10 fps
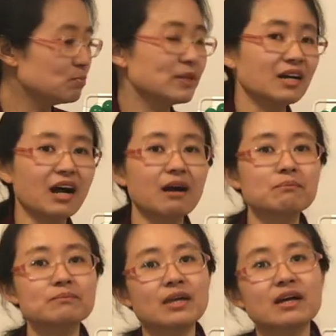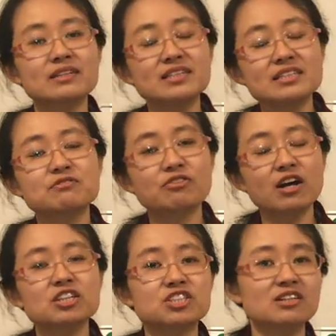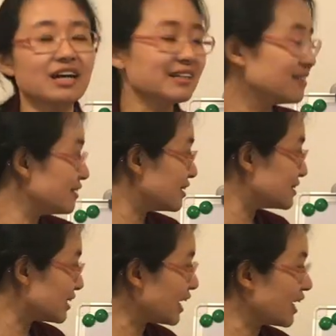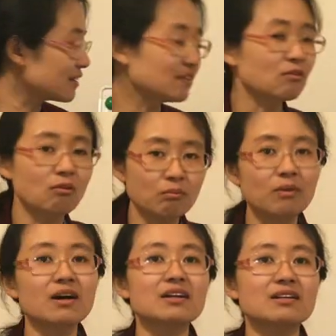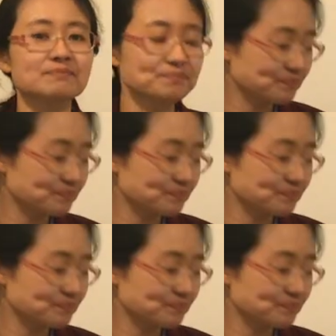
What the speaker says: become dysfunction and then attack their own body.